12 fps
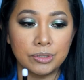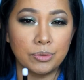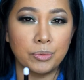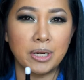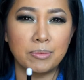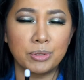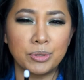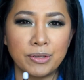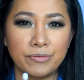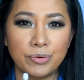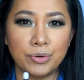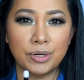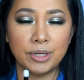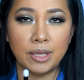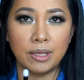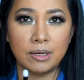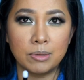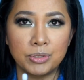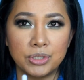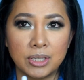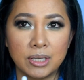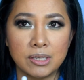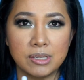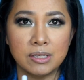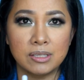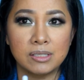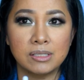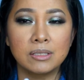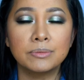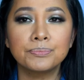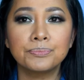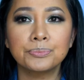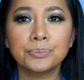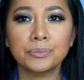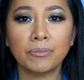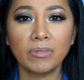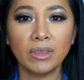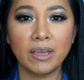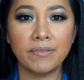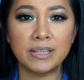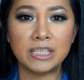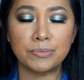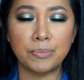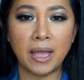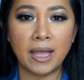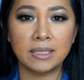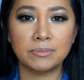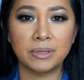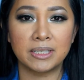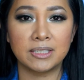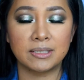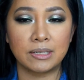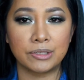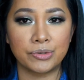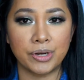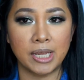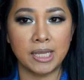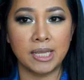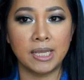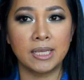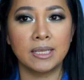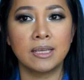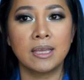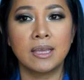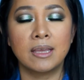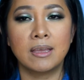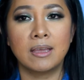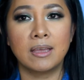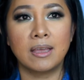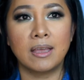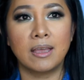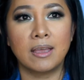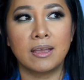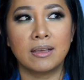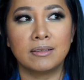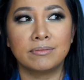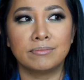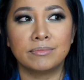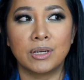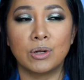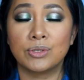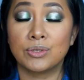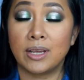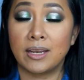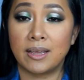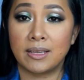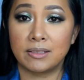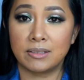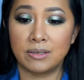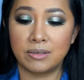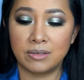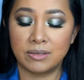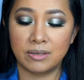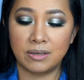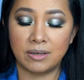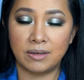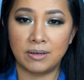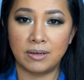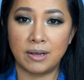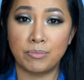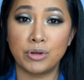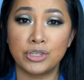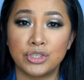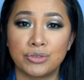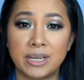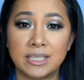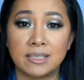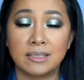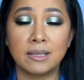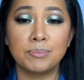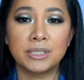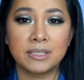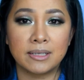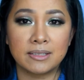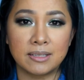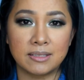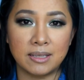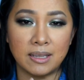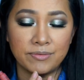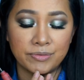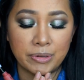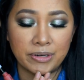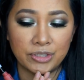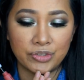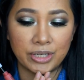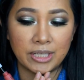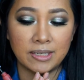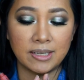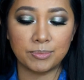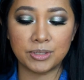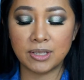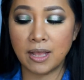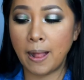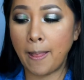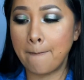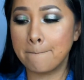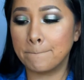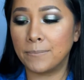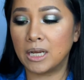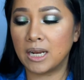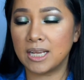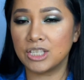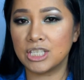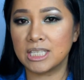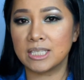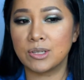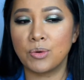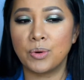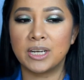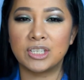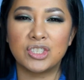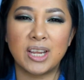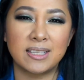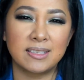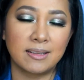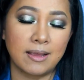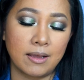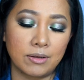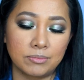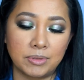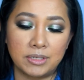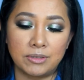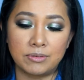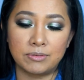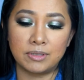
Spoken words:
What I'm looking for a lipstick is if it's matte but it's not drying, and also I like a moisturizing lipstick since I have very dry lips, but I just want to test it out, you know.